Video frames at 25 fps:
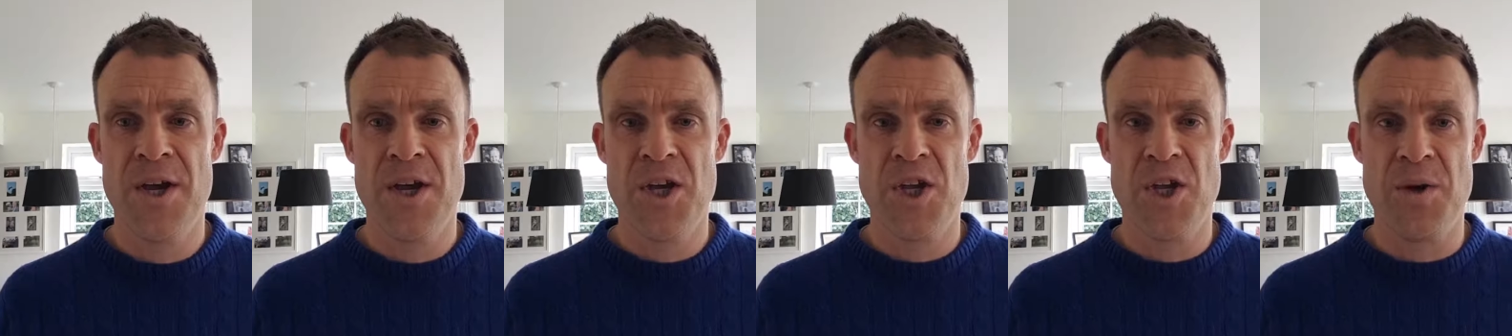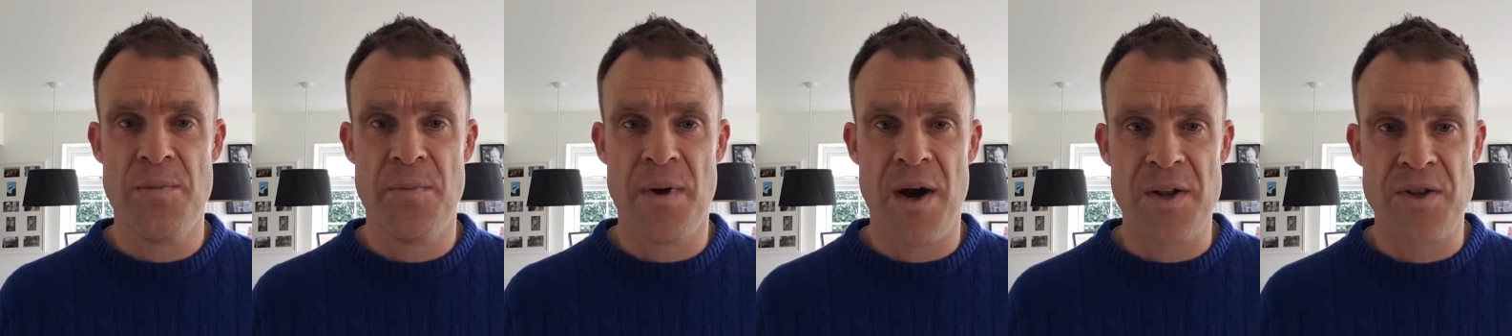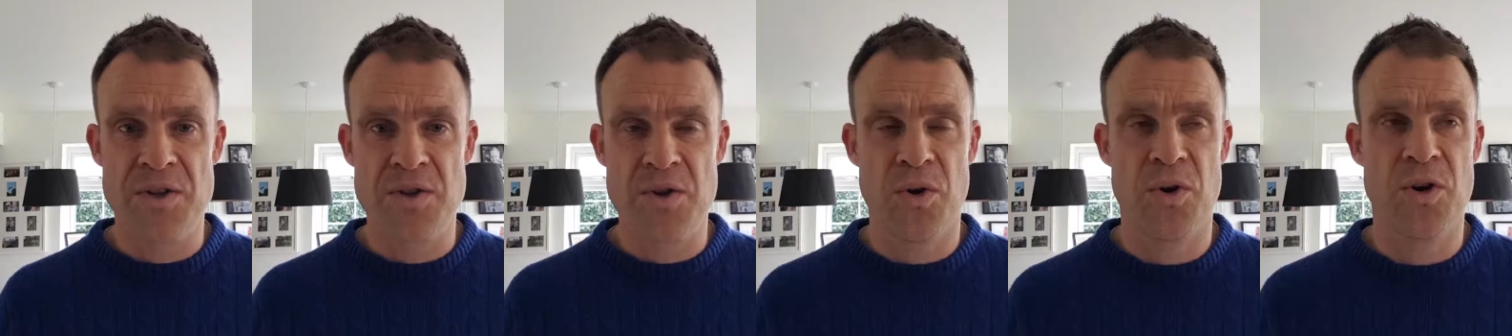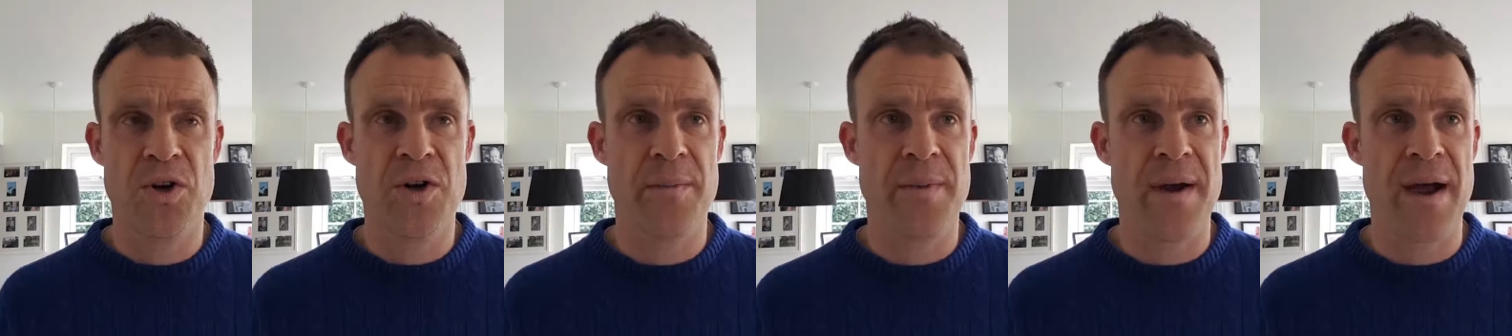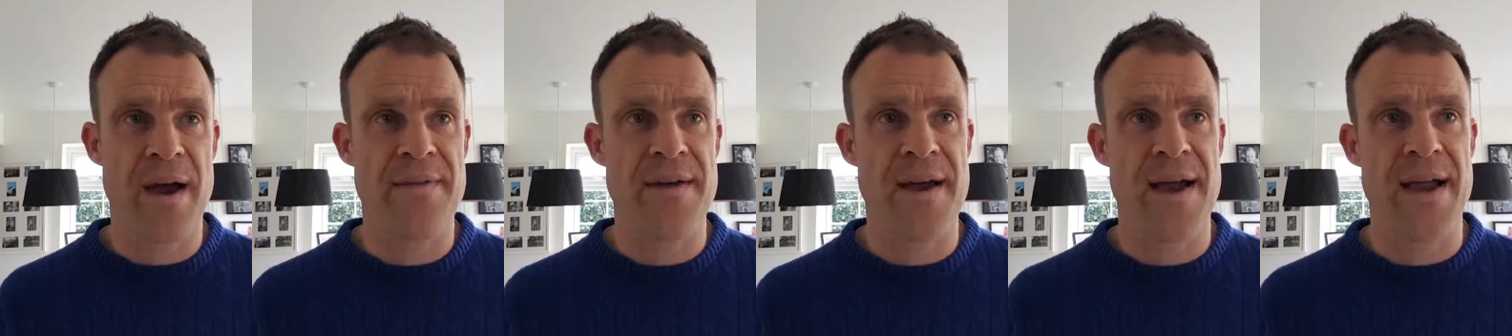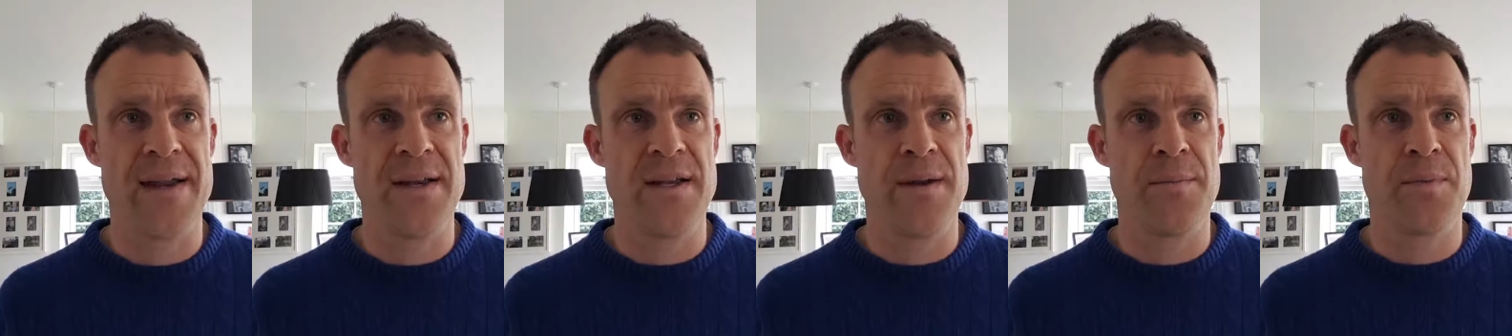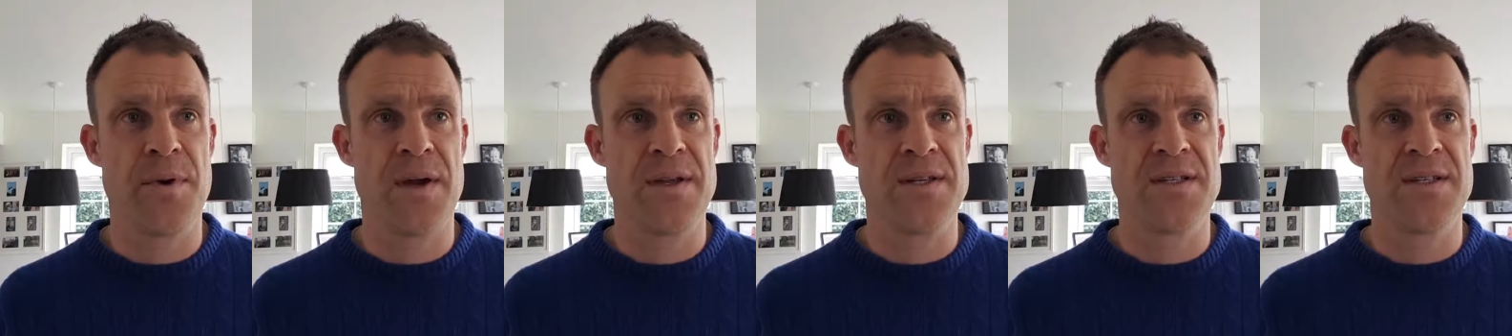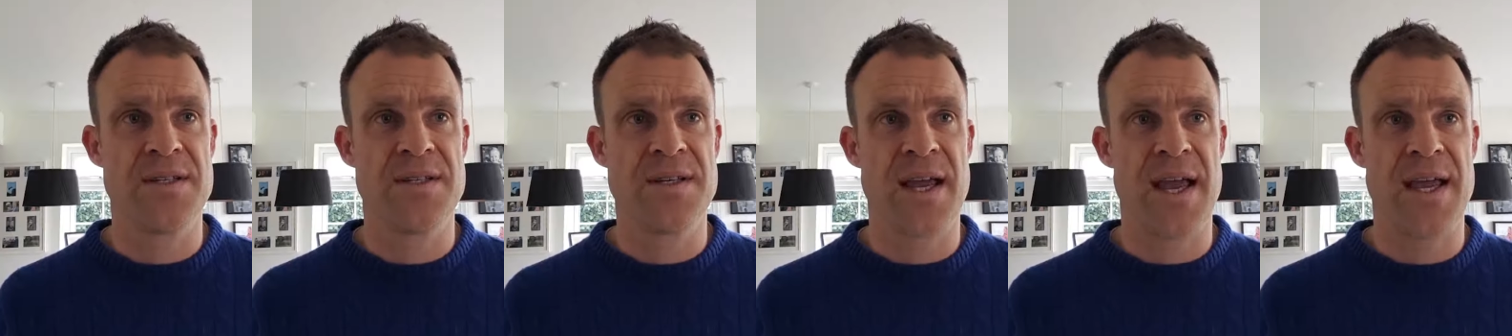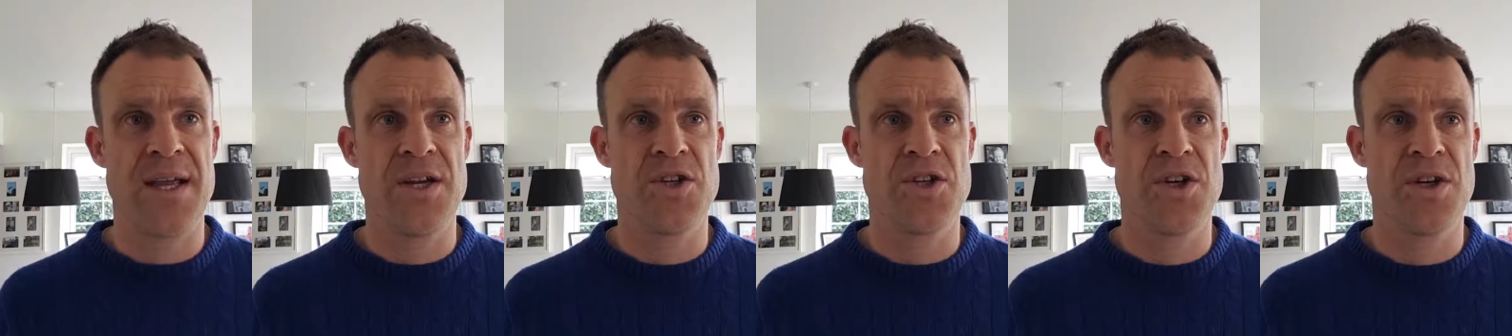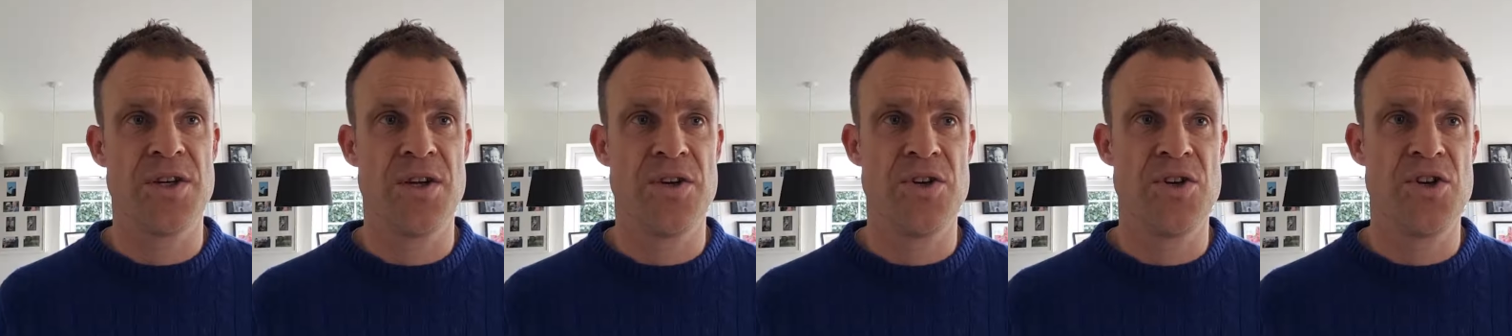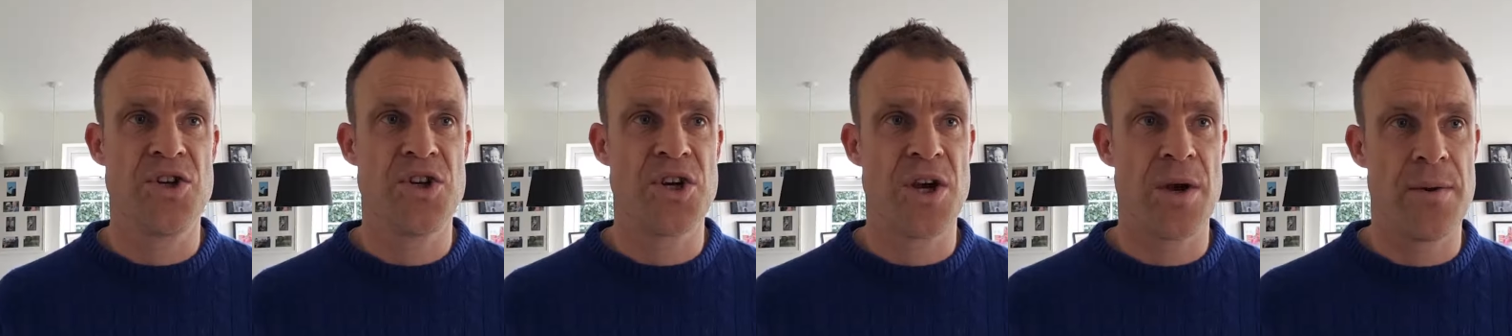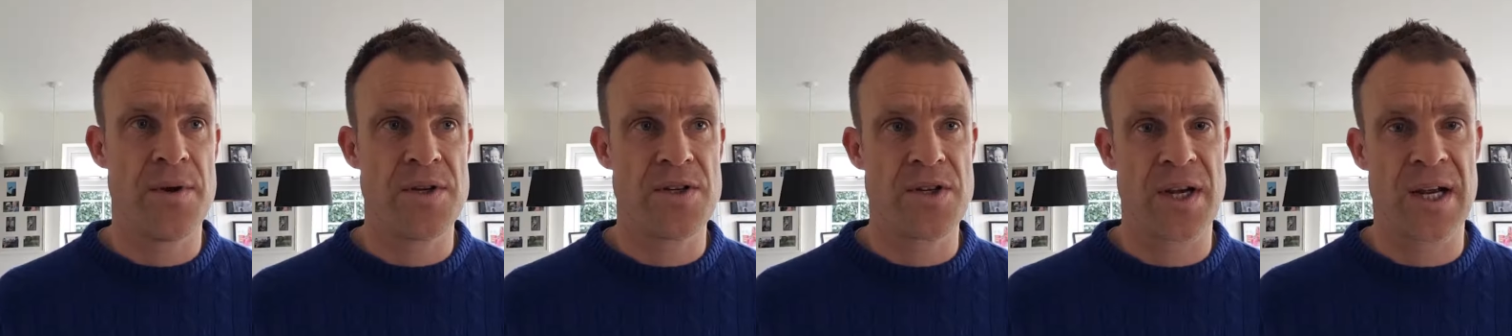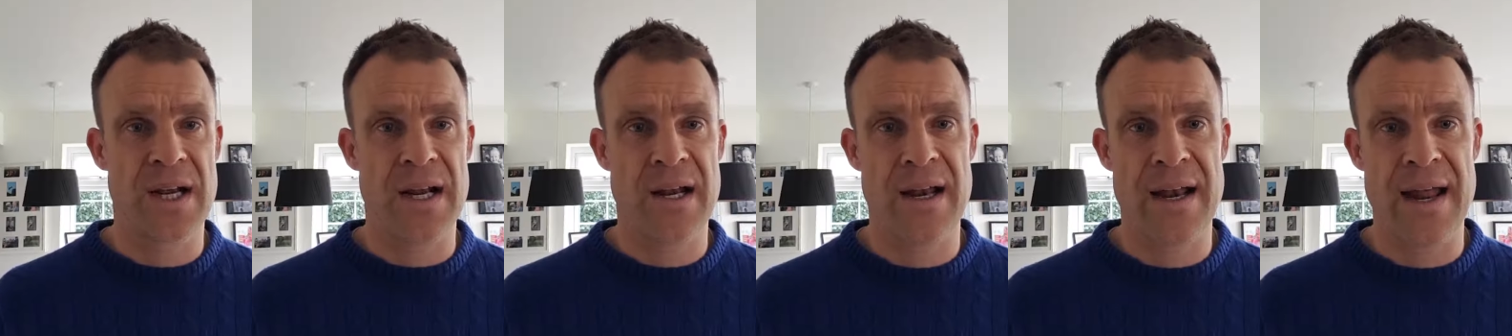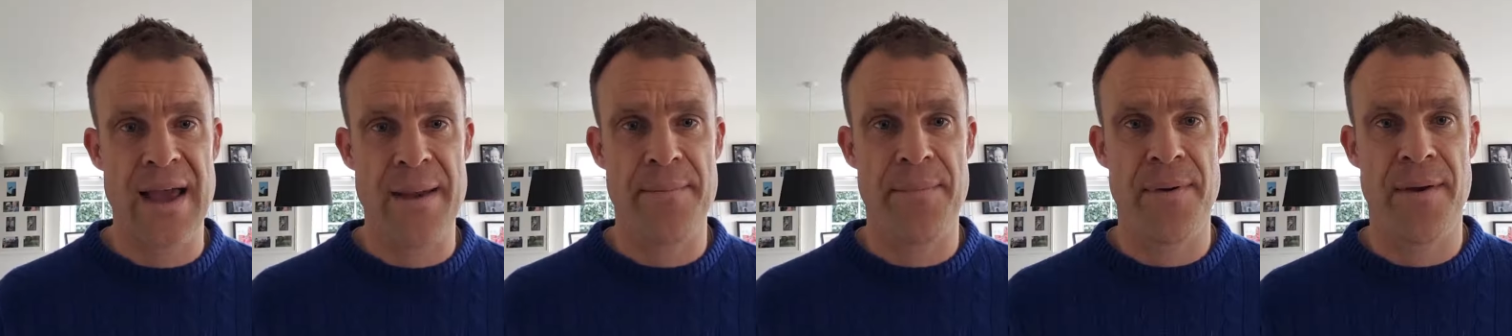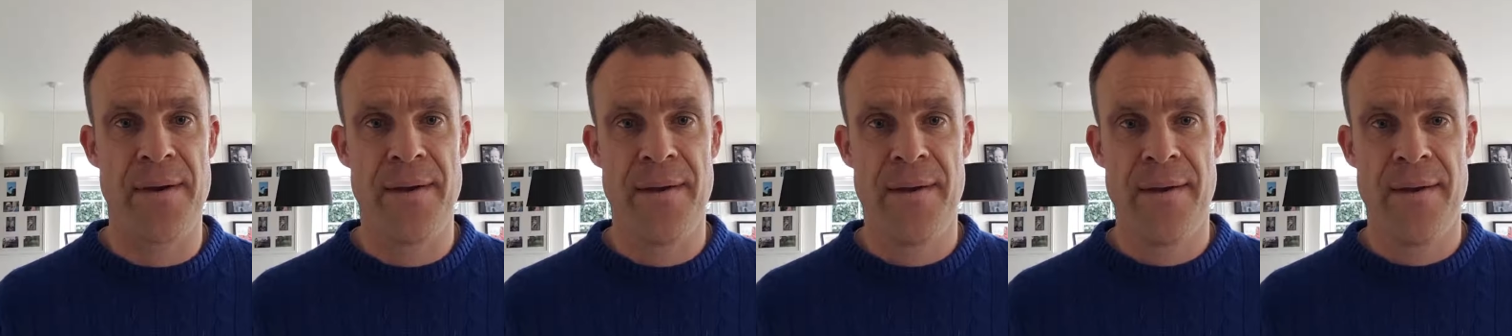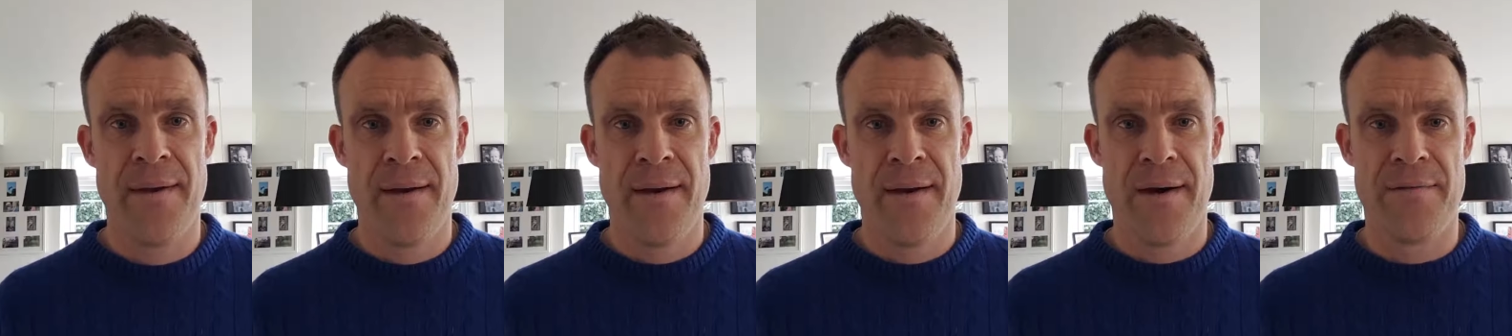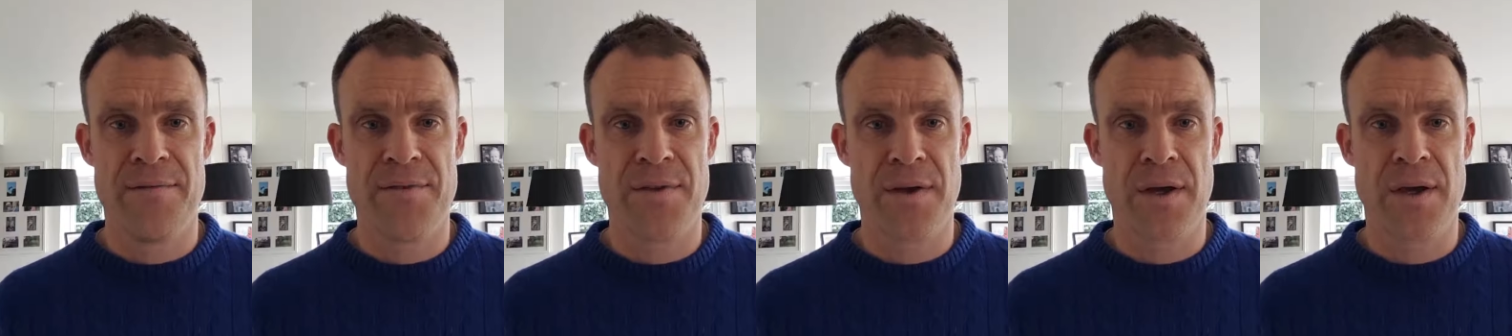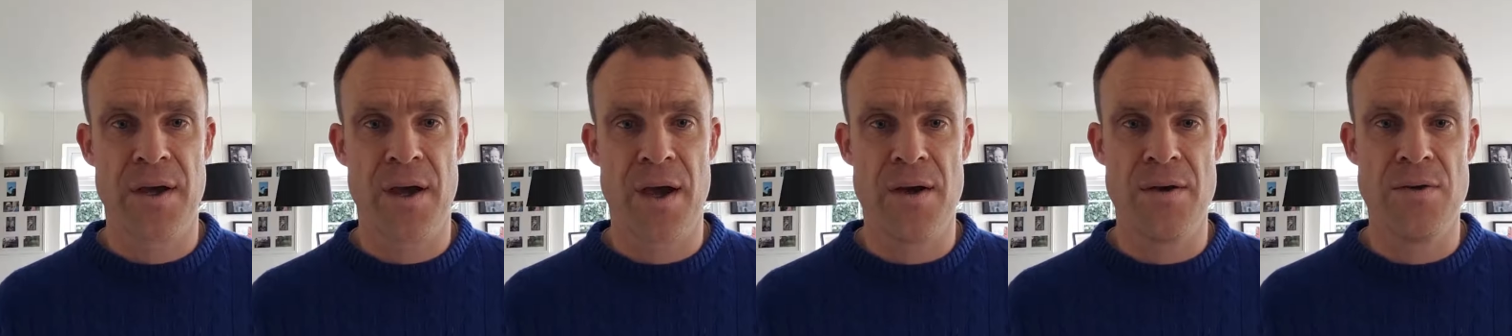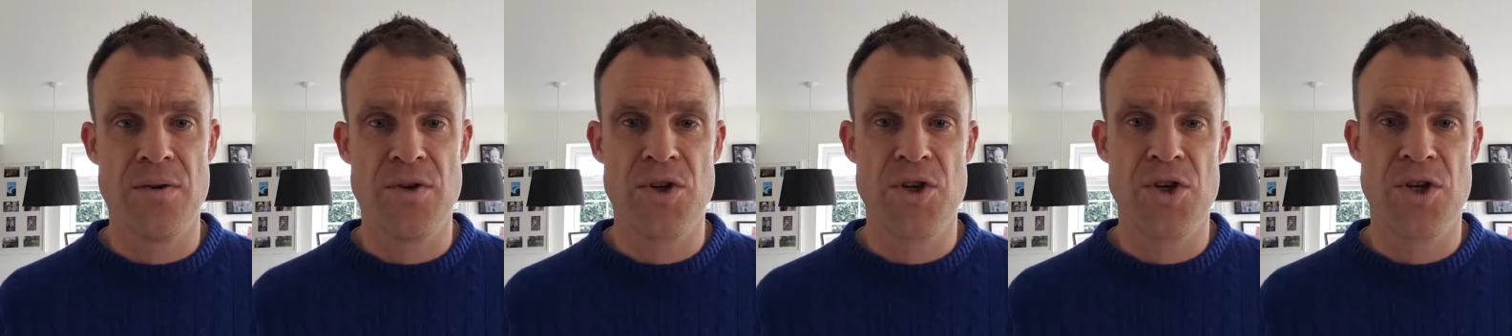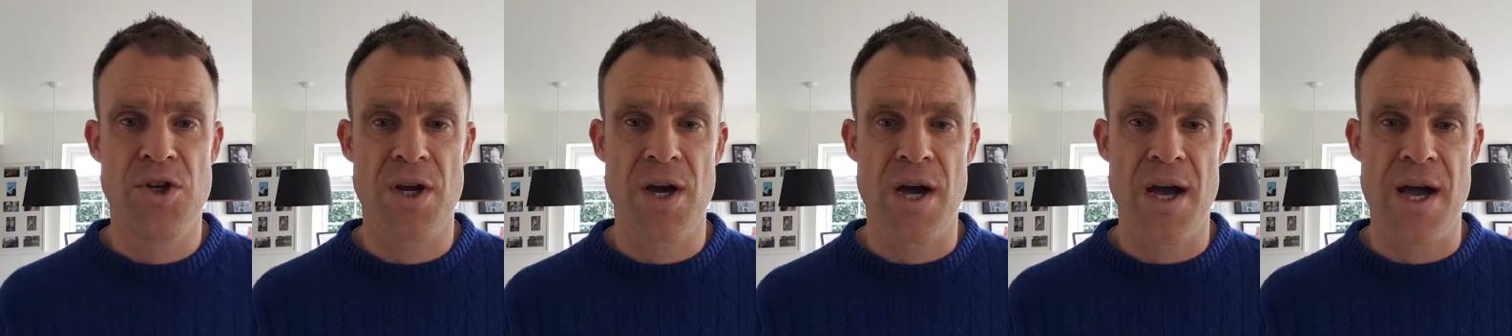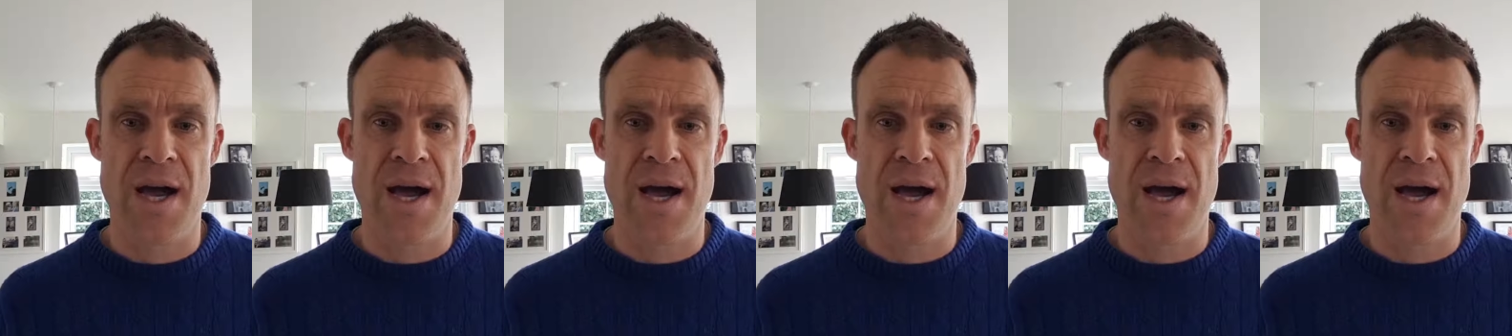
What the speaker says: You might talk about that in your presentation and show us a clip of the coach